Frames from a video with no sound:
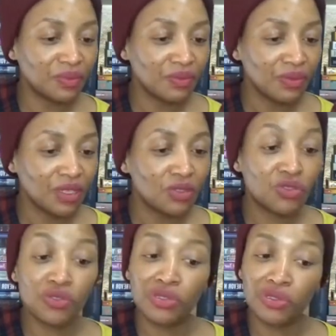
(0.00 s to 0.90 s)

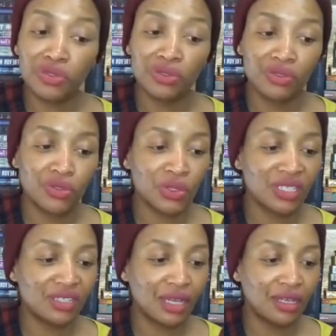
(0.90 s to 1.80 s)
True, Joyce
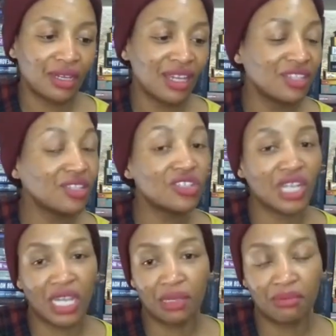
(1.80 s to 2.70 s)
said. It's a
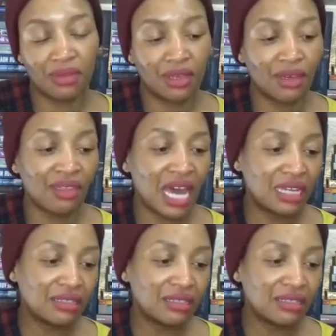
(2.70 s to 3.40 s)
shame that.